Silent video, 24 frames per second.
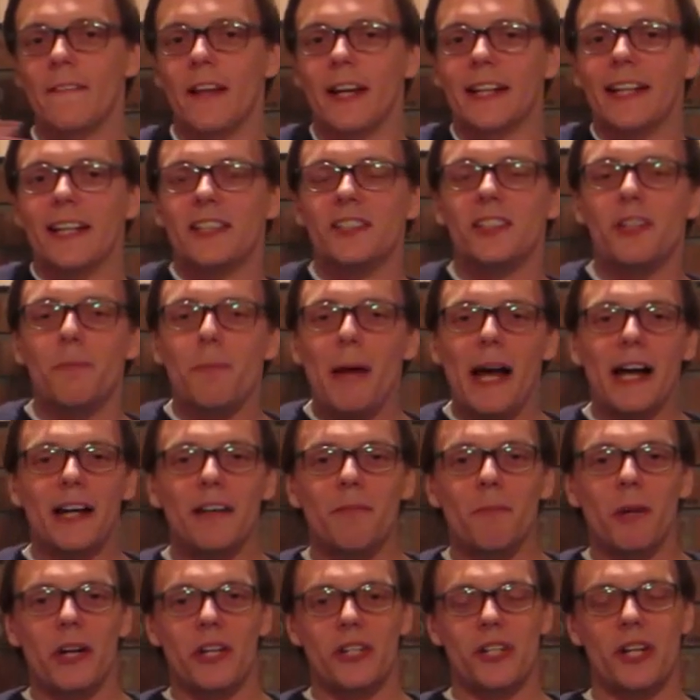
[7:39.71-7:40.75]
against the back
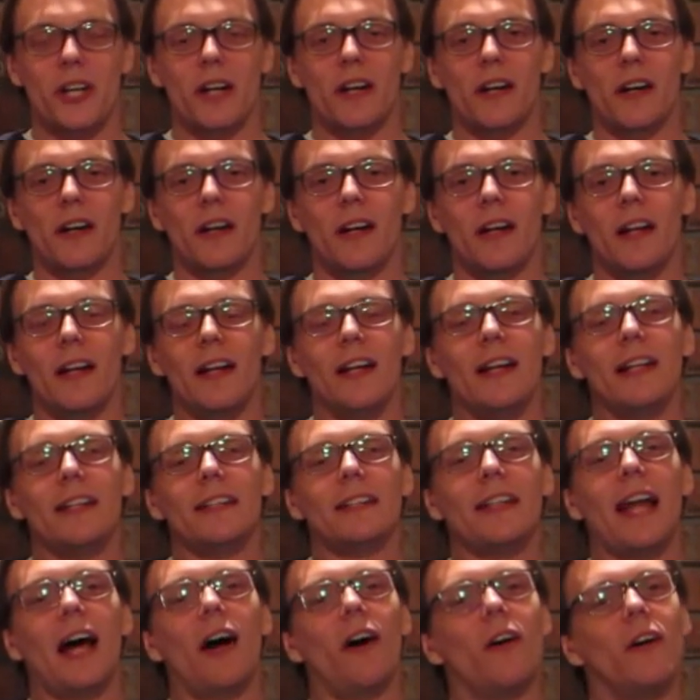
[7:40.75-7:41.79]
of my chair.
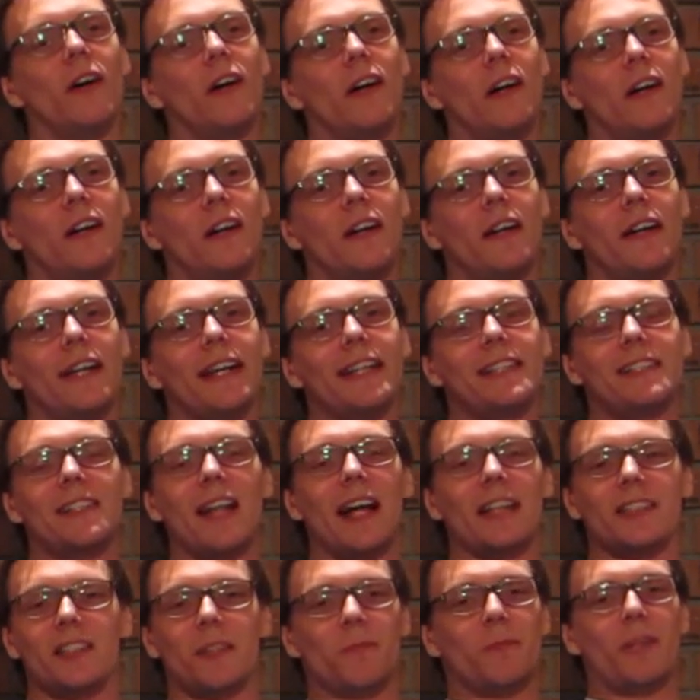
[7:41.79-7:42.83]
Now, it's
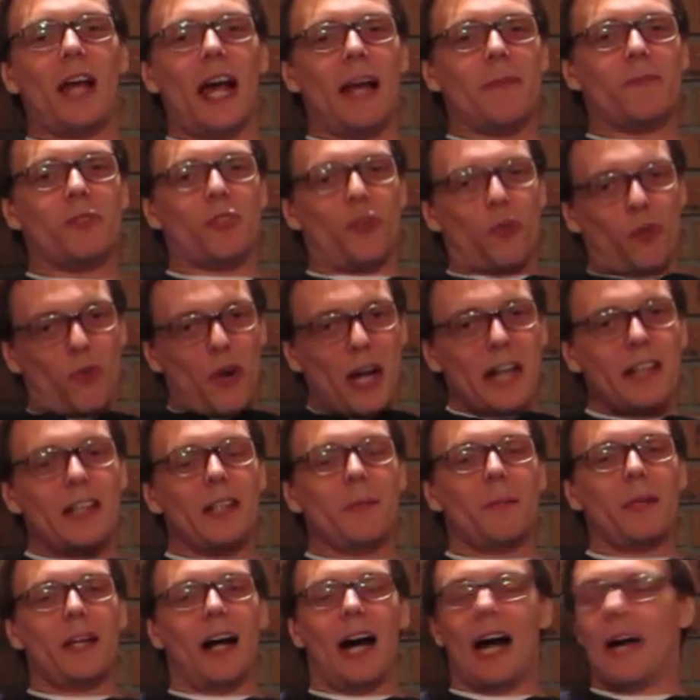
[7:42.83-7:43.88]
not sometimes
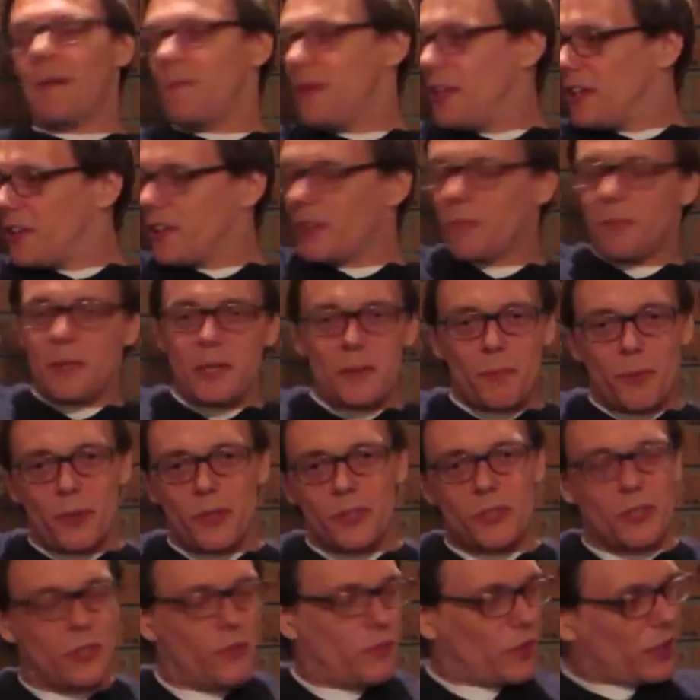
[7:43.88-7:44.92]
directly behind me. It could be the
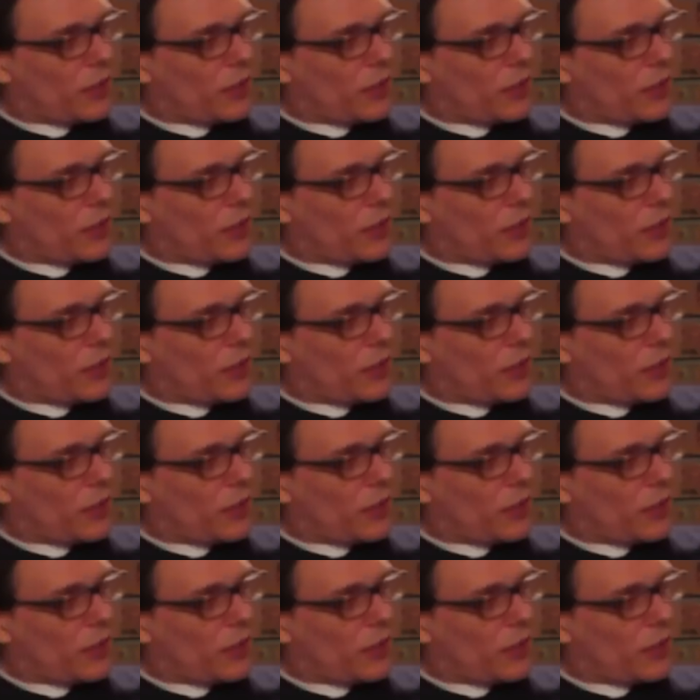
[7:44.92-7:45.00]
person over